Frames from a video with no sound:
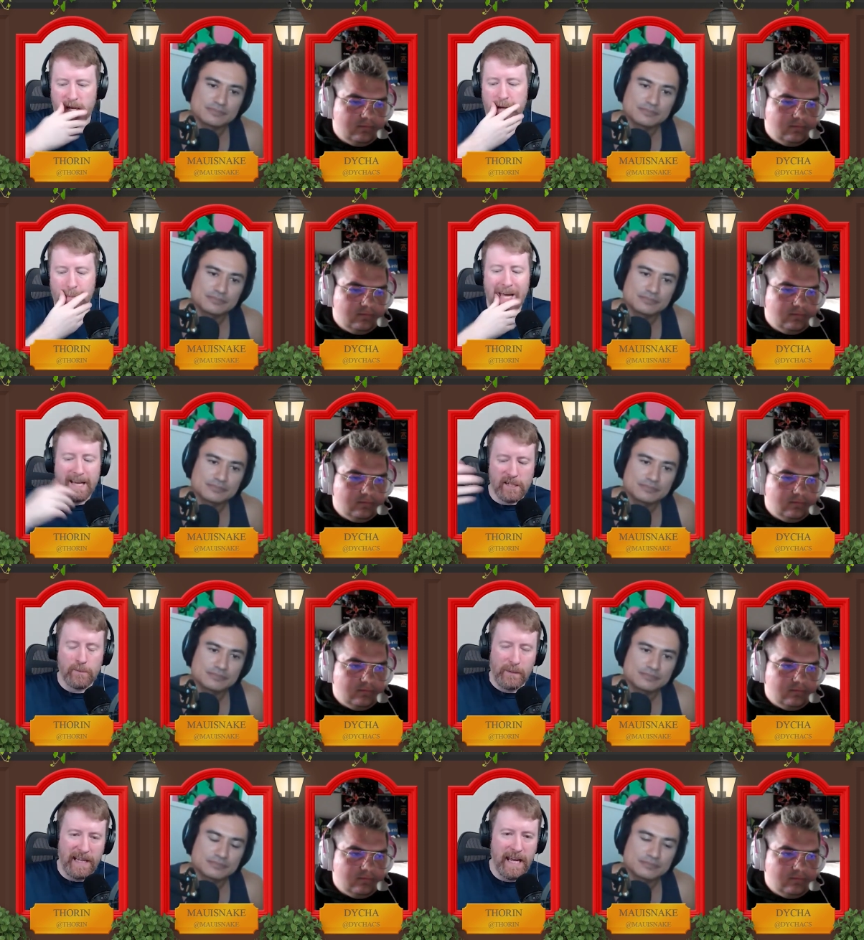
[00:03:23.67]
Speaker 1: scene by
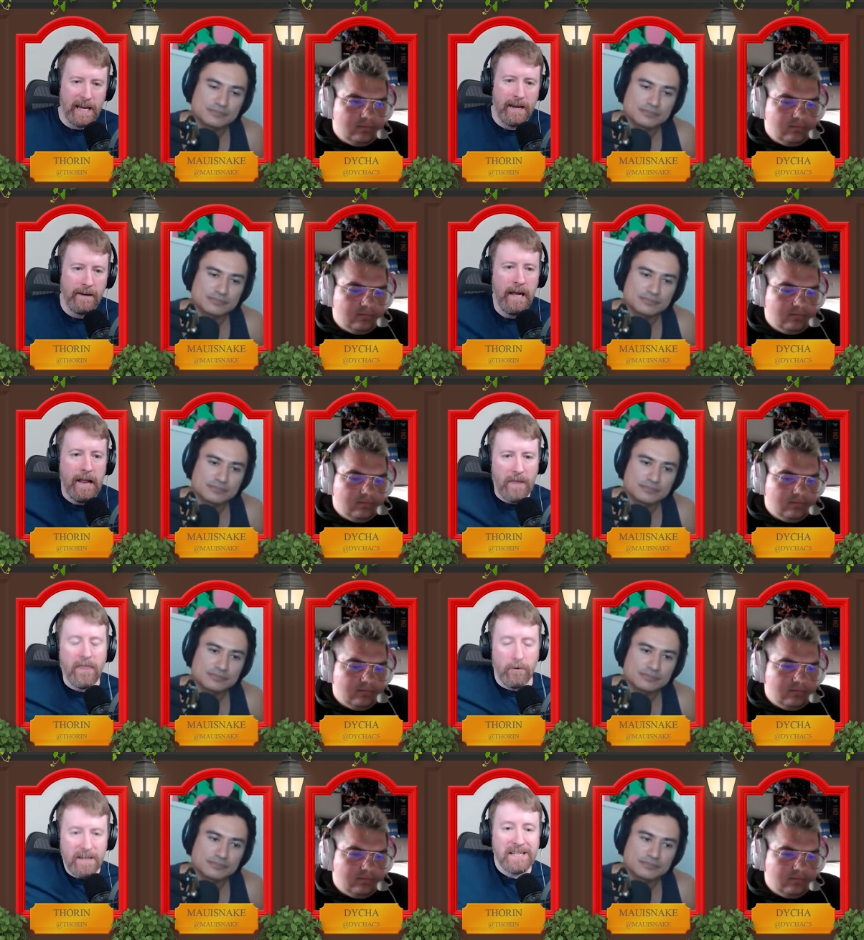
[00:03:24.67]
explaining that
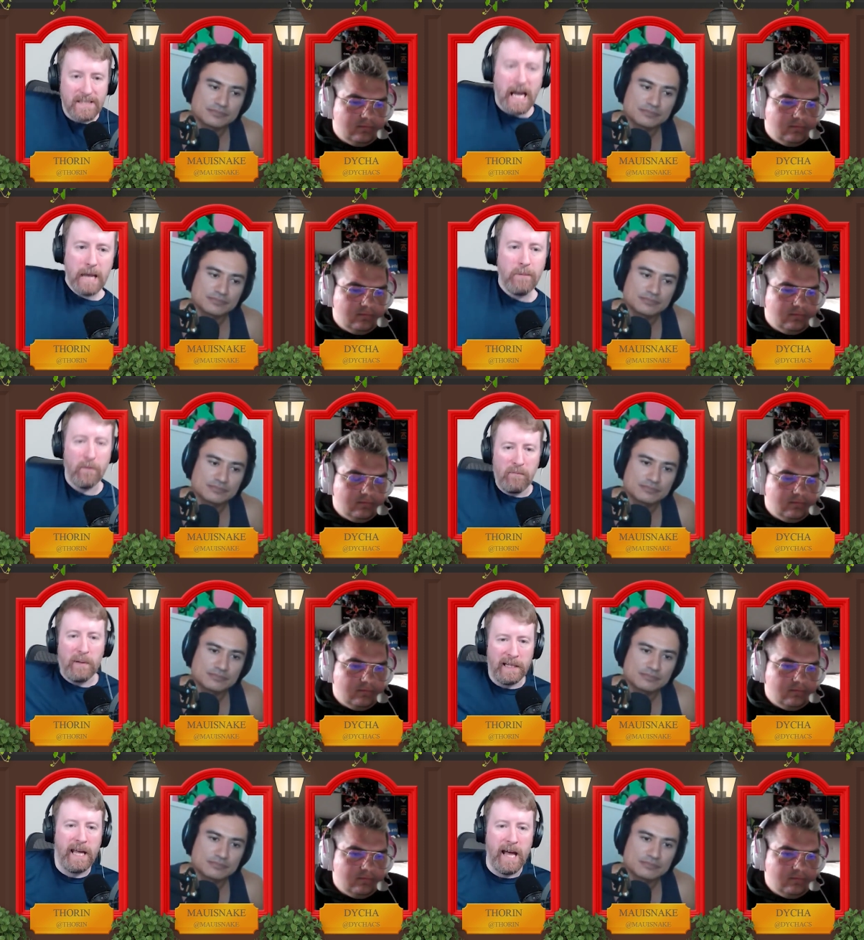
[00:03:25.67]
there is a type of
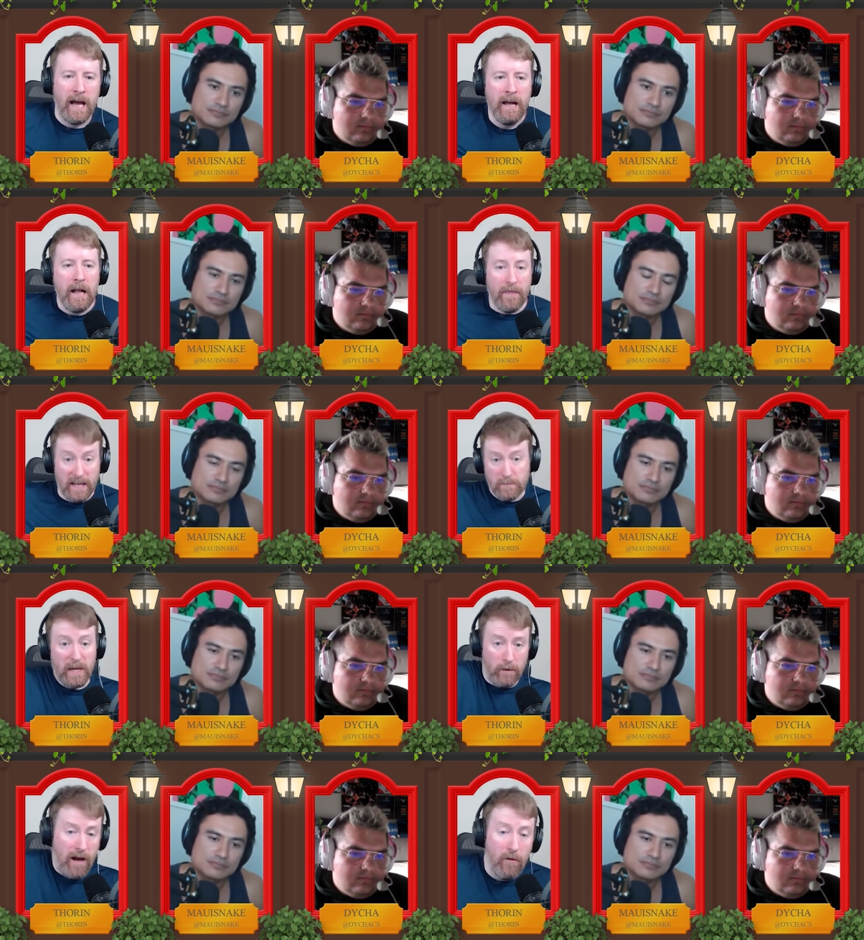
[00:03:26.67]
player that's
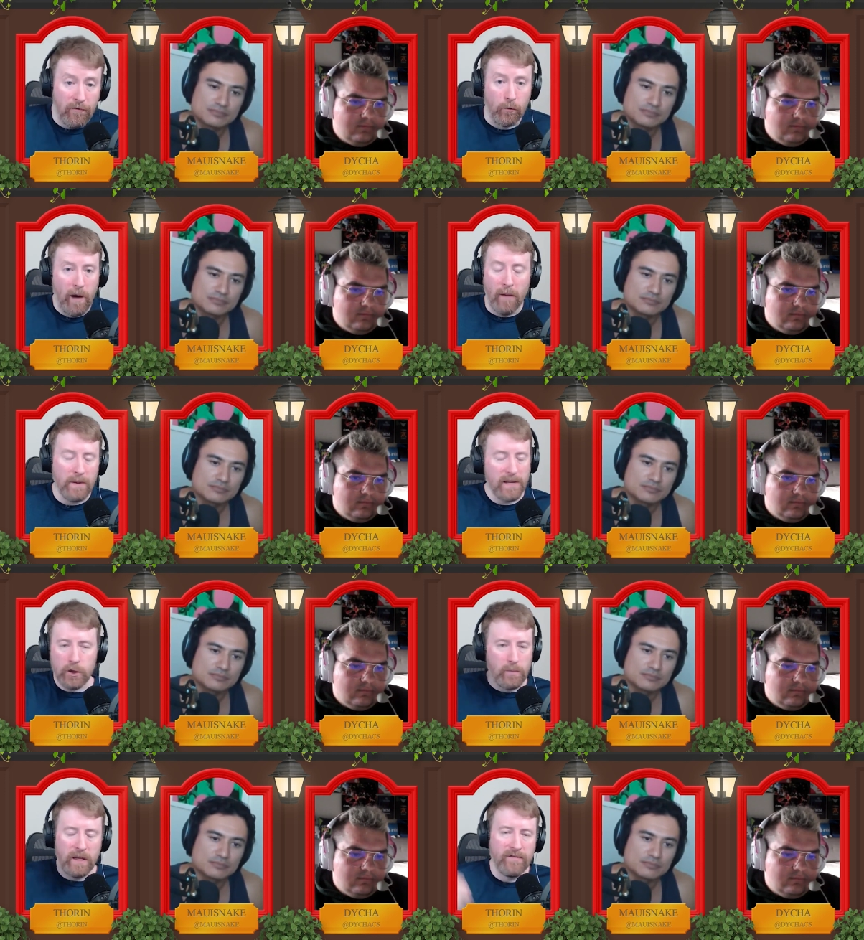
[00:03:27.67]
been around for a while, but they
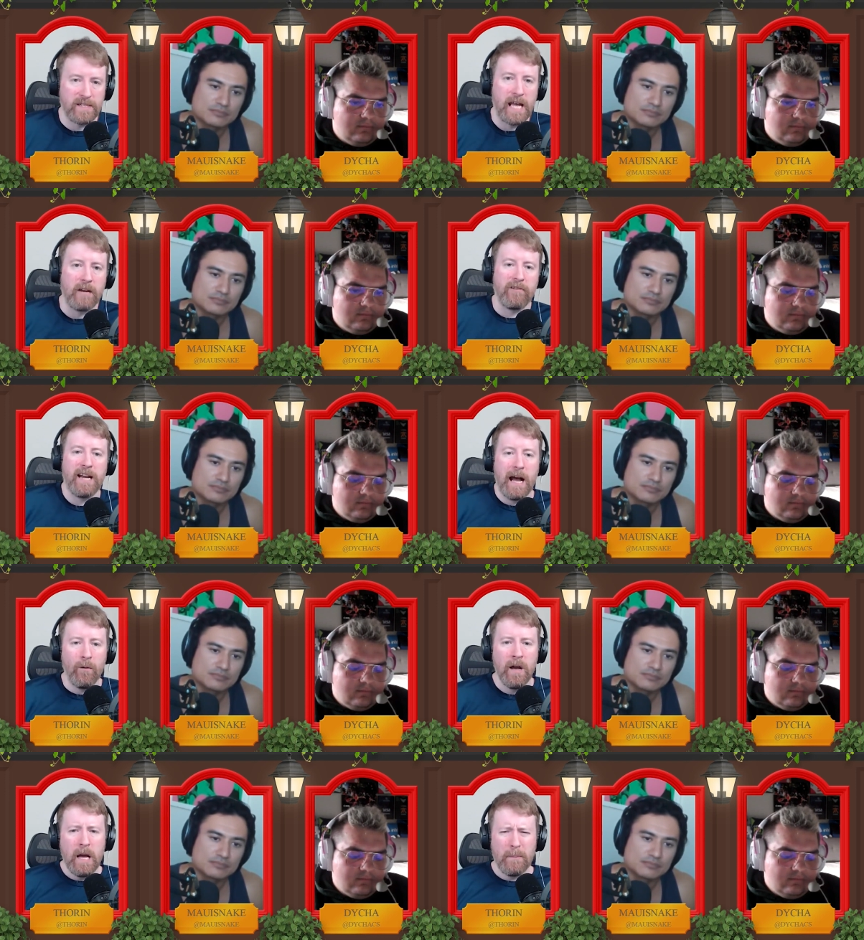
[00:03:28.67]
just play for salary now.
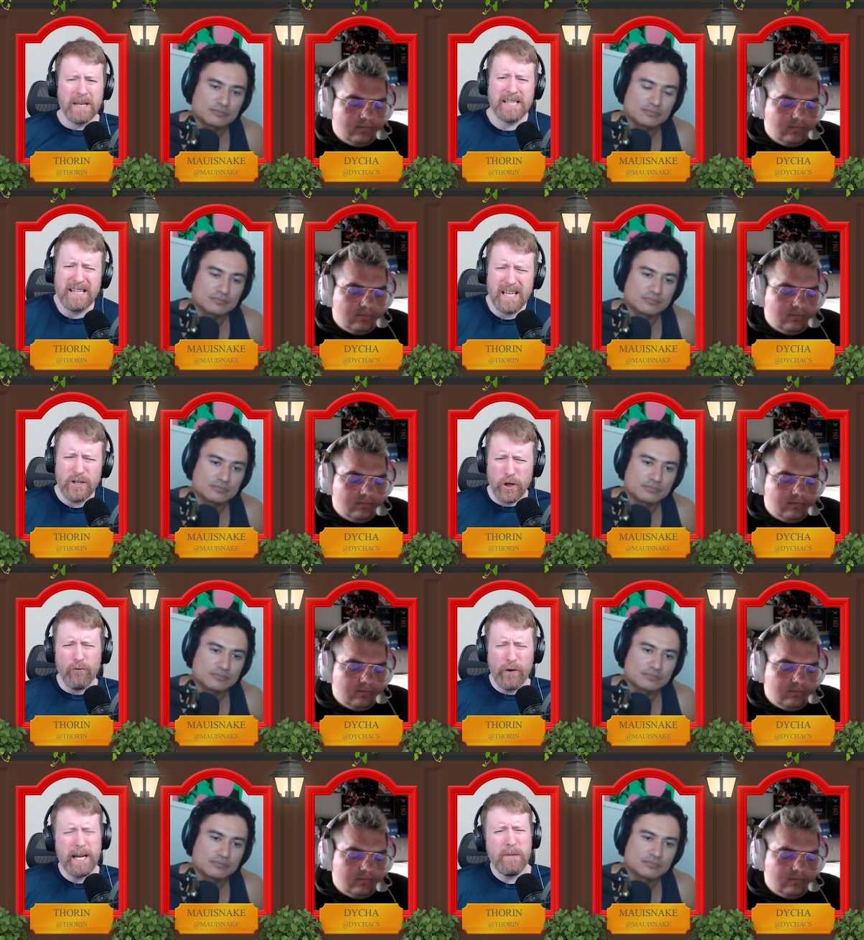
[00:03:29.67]
Because that's actually a
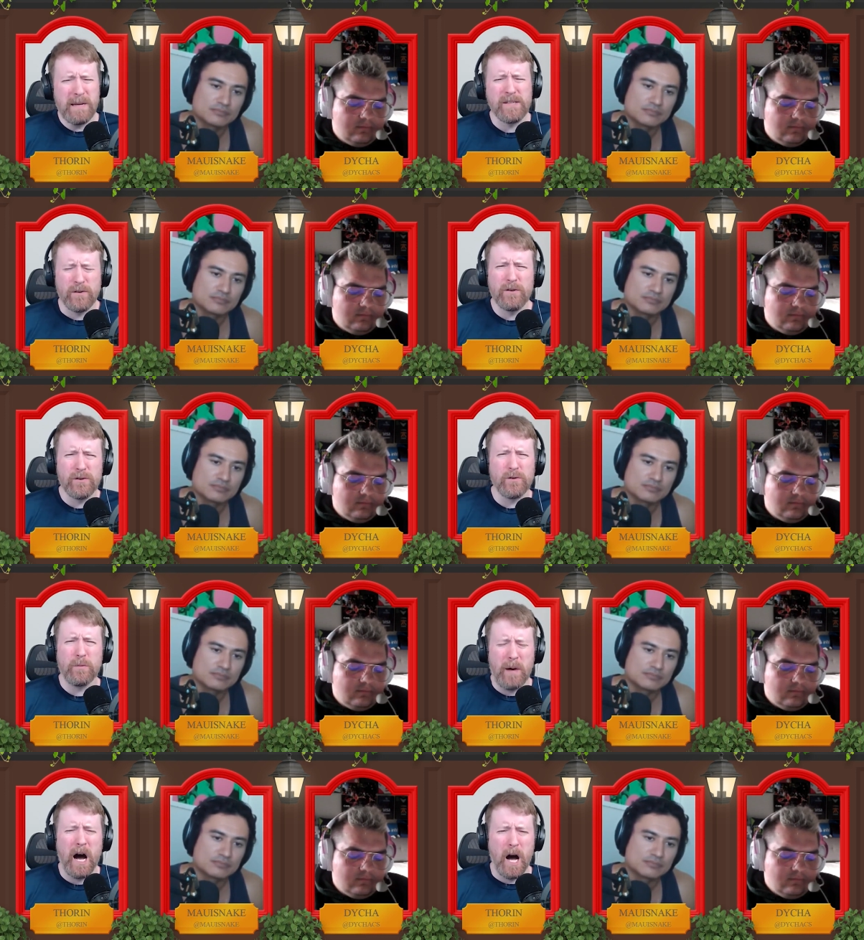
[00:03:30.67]
really
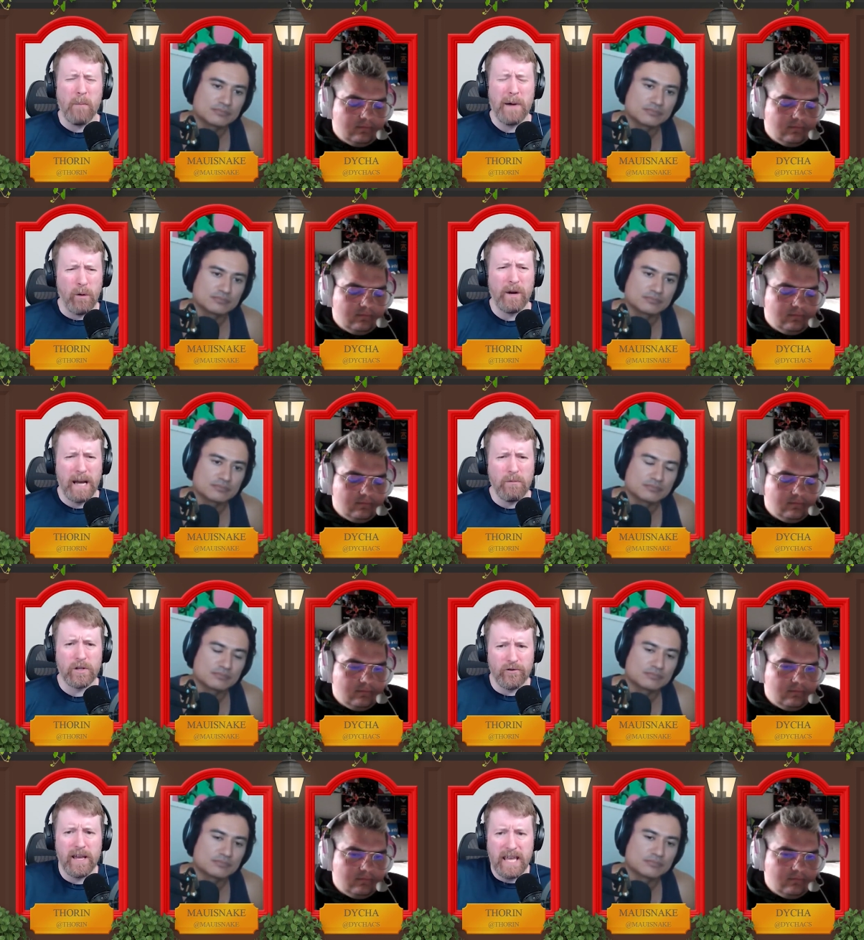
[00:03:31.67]
misunderstood part about Counter
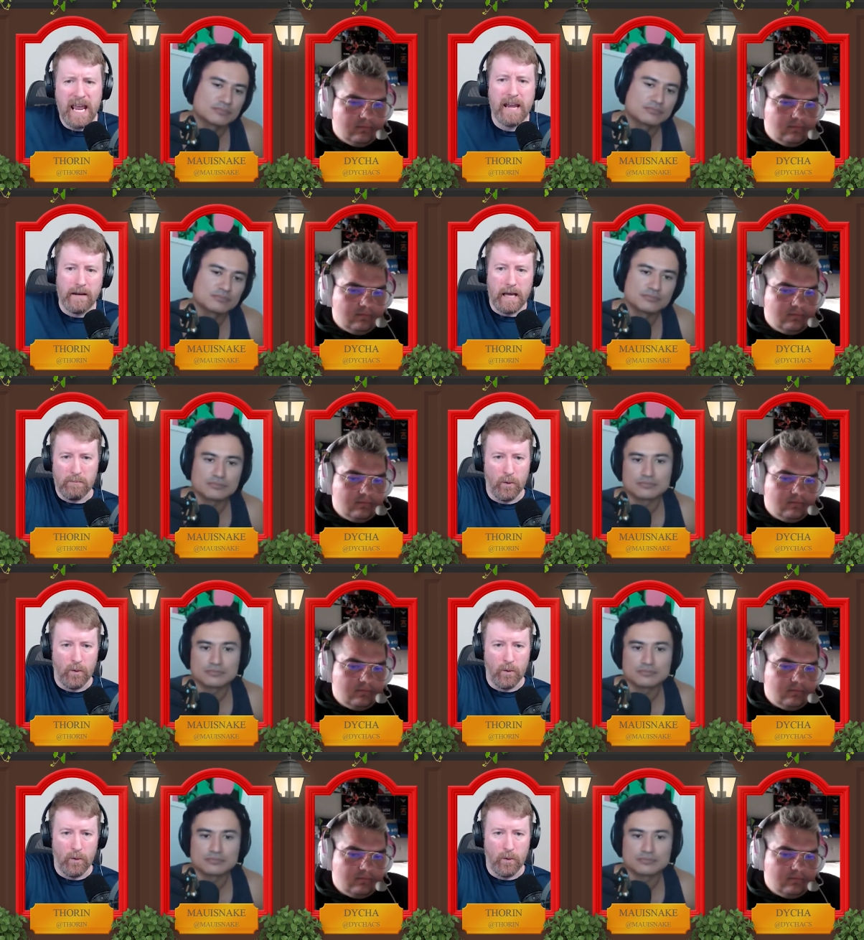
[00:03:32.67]
Strike in like